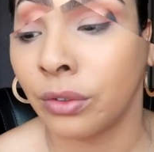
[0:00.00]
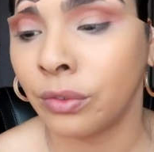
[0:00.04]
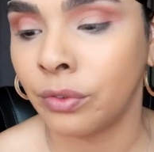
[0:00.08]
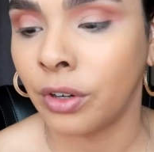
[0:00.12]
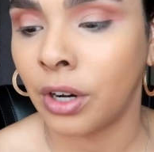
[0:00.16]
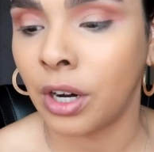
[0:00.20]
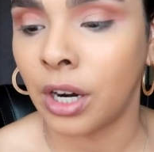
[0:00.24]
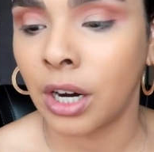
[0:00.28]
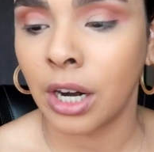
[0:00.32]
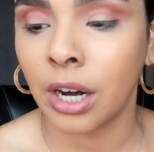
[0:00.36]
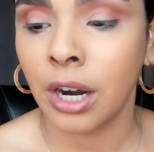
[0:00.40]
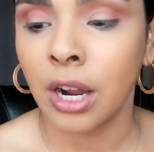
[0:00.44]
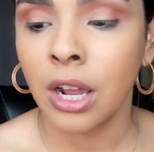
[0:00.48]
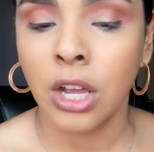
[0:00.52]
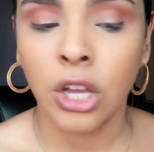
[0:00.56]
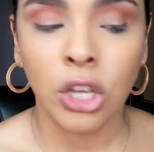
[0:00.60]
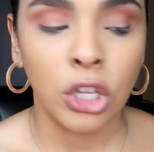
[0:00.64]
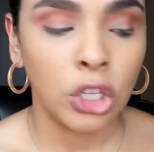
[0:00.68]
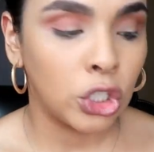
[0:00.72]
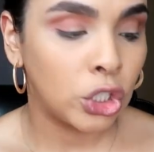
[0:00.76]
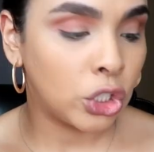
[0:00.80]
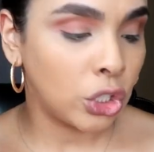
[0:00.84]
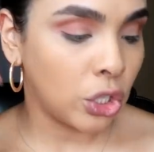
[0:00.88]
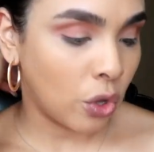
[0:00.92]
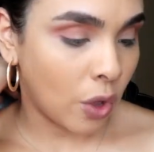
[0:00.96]
Far,
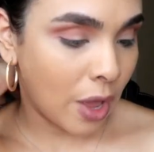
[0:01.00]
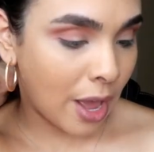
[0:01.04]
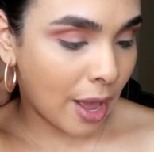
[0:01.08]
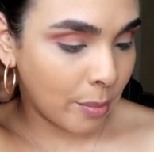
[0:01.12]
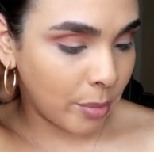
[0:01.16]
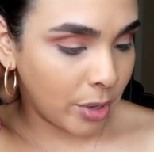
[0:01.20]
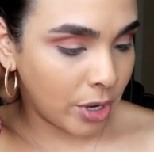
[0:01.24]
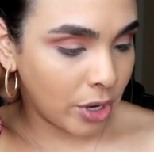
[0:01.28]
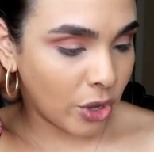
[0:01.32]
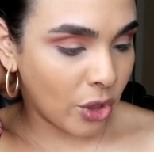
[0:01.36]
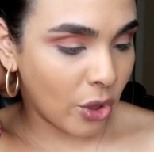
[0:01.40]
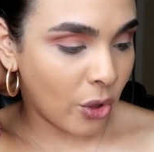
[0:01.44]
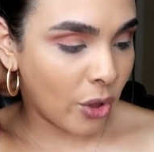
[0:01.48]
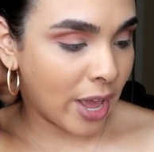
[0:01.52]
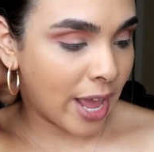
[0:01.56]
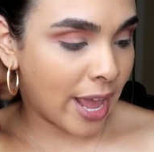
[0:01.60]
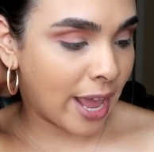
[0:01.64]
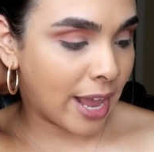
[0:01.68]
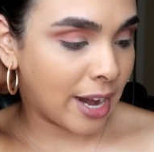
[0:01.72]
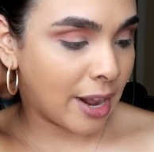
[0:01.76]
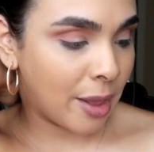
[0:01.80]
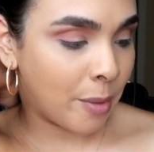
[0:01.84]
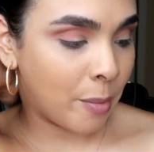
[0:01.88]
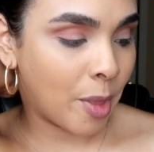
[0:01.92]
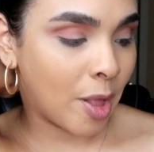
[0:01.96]
so I'm gonna go
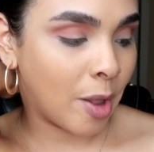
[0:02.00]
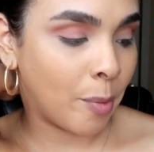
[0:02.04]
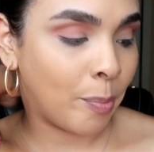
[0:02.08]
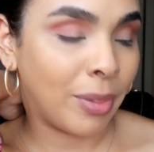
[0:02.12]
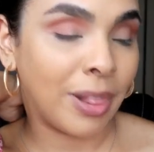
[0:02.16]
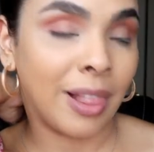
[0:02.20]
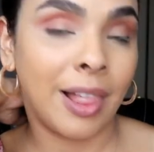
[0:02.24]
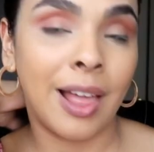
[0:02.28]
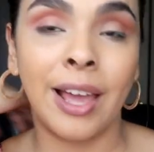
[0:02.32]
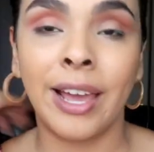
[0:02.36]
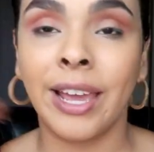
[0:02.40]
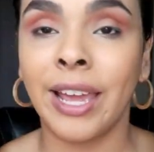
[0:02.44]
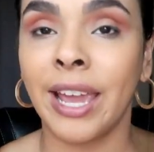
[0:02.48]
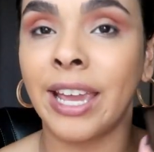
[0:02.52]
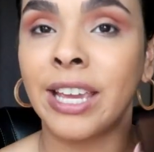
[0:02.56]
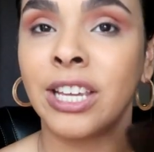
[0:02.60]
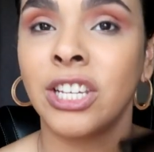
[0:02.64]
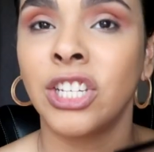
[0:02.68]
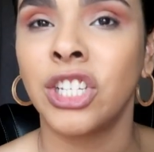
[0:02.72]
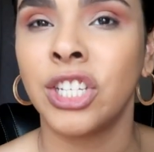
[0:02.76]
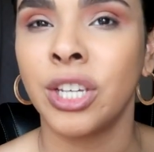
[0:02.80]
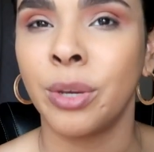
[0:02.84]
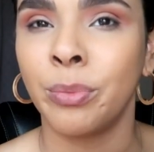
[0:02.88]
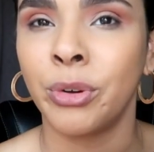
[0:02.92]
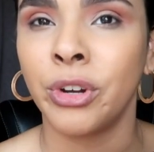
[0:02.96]
ahead and apply a
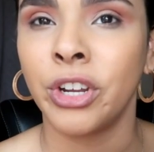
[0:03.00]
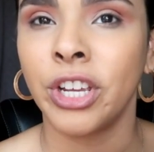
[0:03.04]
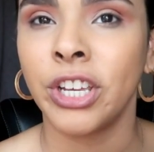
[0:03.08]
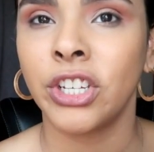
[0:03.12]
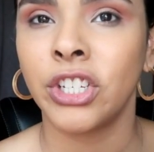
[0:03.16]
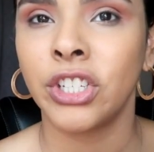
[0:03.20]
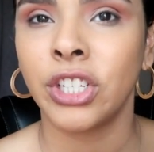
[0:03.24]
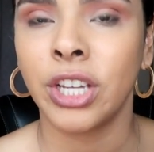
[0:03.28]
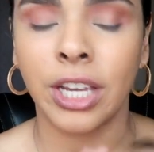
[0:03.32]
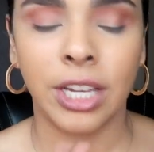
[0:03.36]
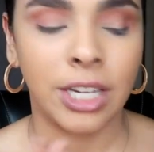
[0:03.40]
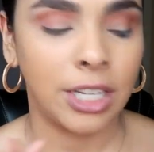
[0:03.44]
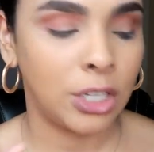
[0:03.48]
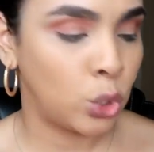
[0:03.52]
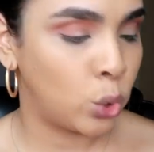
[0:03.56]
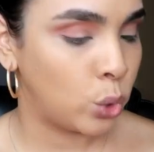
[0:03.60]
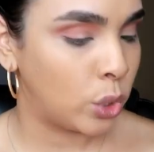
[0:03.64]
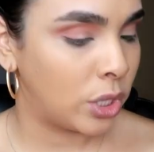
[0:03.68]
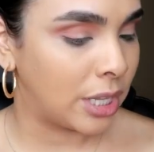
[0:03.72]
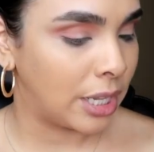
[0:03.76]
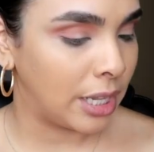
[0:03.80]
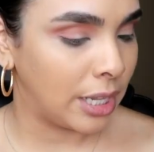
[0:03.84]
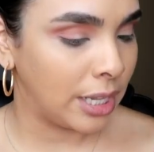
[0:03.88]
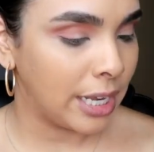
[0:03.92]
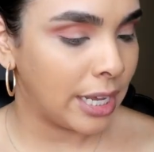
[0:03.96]
shimmery shade to
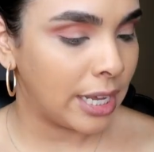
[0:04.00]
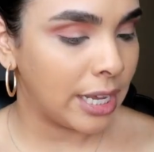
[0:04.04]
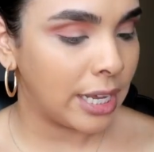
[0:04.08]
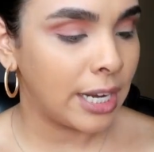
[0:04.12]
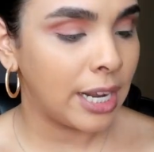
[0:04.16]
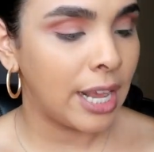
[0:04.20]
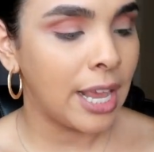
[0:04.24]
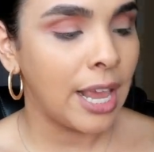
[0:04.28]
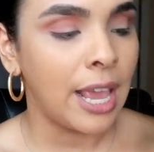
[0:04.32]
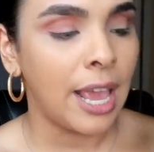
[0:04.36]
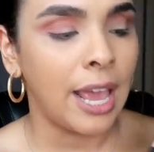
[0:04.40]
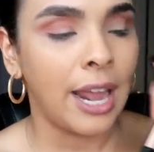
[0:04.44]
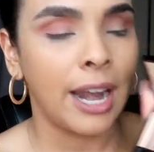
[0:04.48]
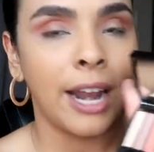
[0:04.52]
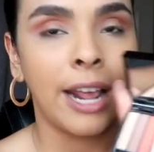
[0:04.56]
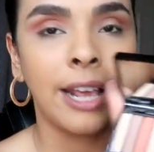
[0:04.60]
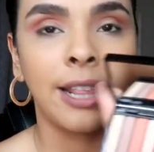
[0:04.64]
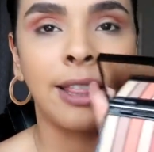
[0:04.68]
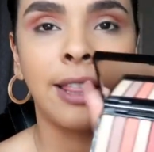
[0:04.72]
the lid, and